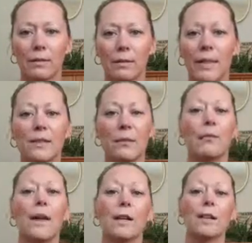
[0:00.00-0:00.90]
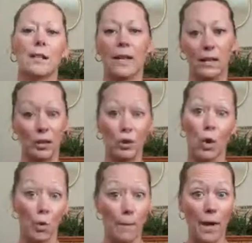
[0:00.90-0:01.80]
it's felt like
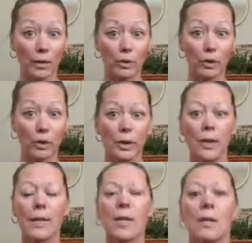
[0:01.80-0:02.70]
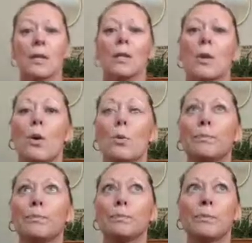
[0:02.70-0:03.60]
so much. So
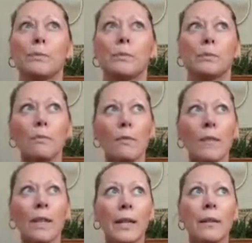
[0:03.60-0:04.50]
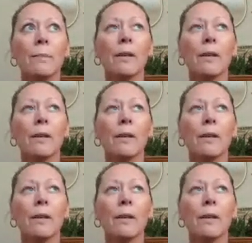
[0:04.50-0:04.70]
in my